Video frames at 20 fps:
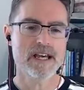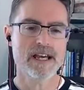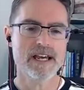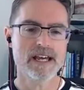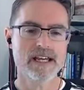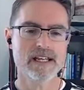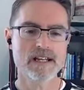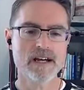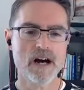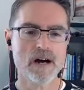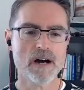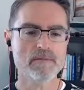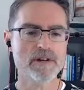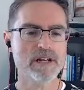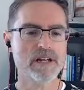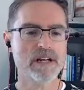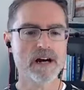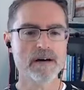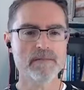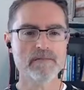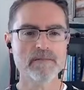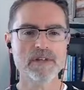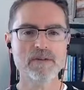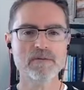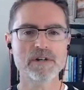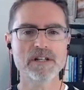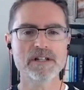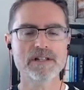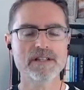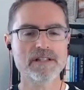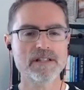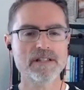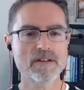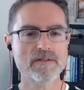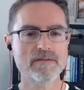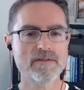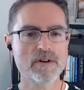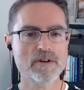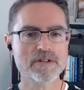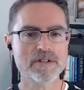And Aubrie, you want to tell
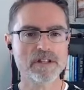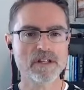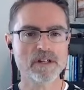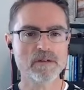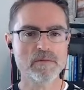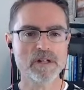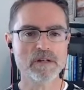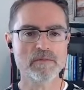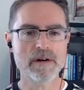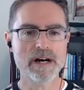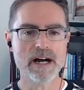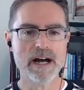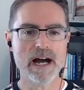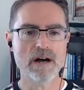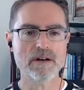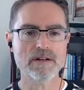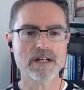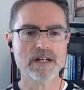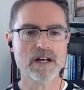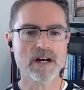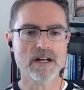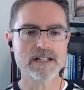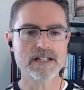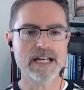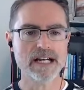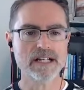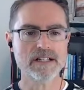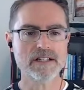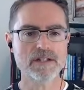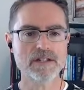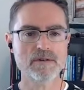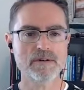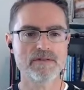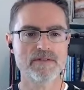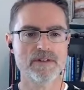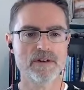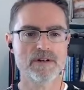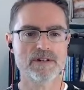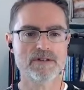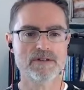folks a little bit about how to contact you if
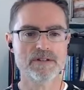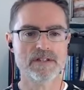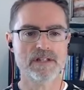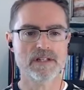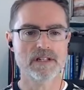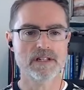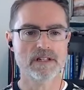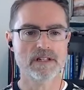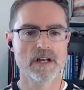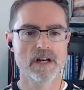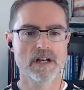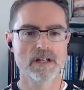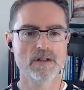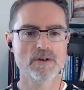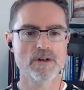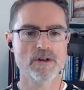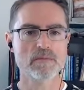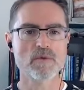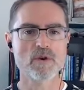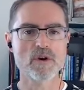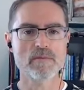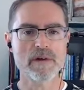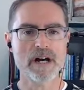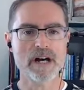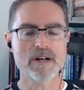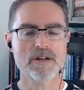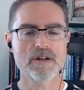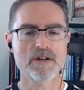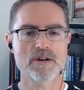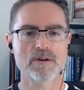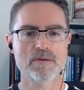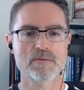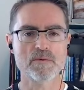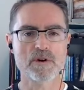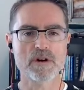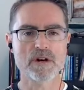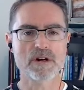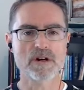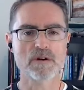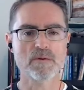they're interested in learning more about your own
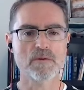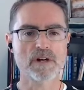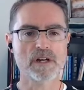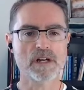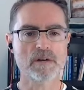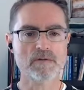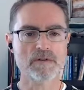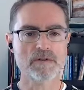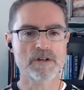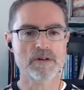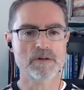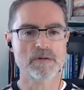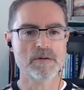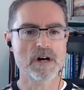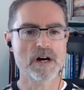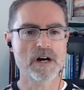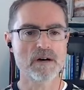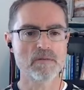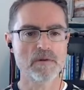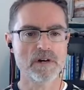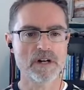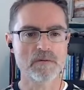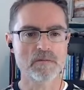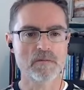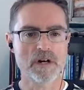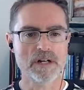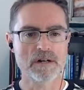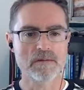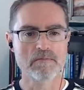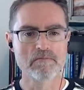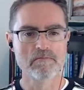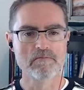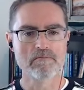work or working with you one-on-one?